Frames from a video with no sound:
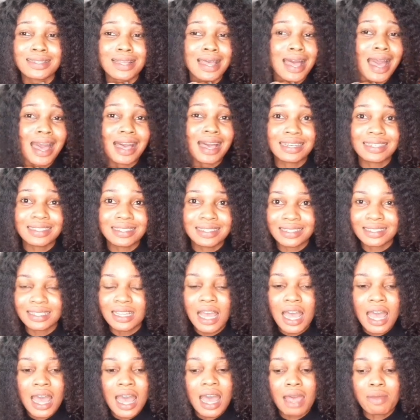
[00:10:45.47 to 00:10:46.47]
I'm not going to
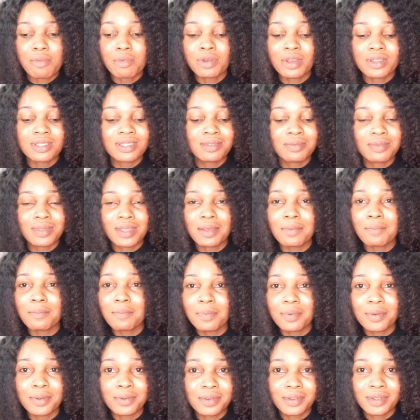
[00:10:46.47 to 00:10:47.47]
name products right
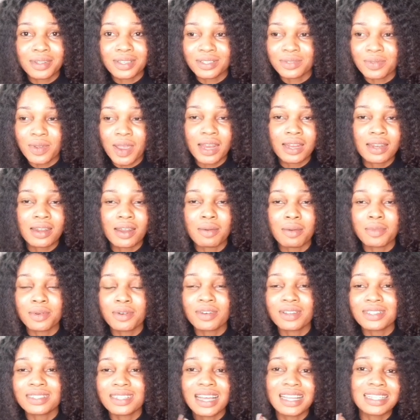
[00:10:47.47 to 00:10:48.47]
now because that's a video for
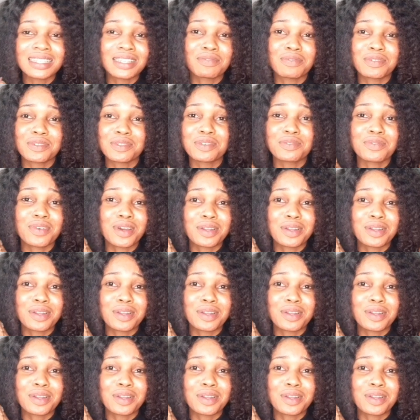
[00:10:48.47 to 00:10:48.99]
another day.